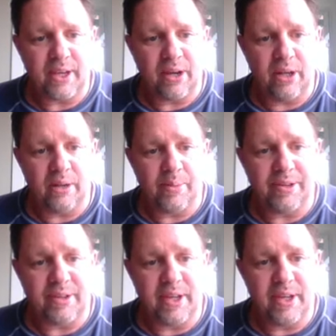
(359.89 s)
column
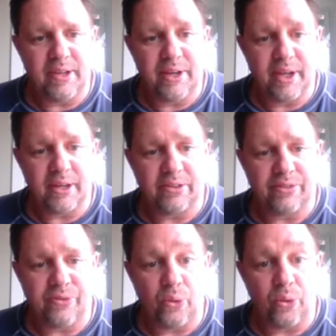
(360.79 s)
as the
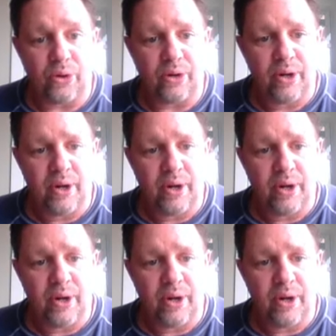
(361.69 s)
index for